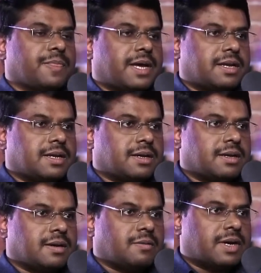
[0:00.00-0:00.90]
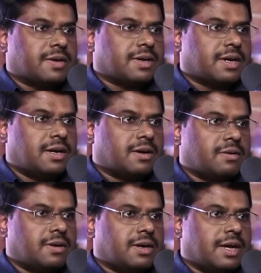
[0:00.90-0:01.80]
that uh, whatever
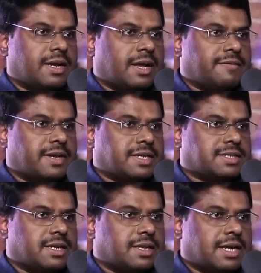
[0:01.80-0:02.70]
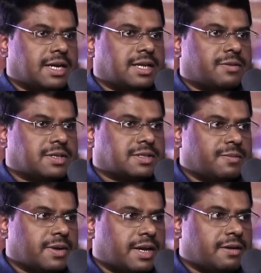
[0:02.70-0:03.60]
control and navigation, that there was
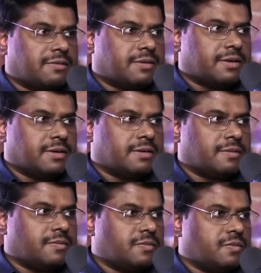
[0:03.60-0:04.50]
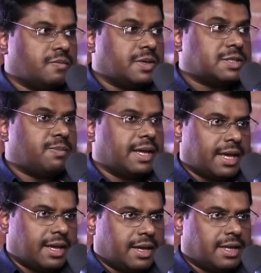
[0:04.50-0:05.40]
some kind of uh,
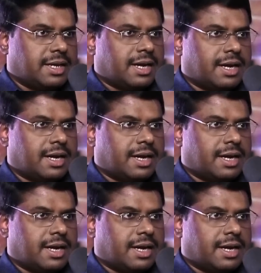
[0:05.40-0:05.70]
misplay in that,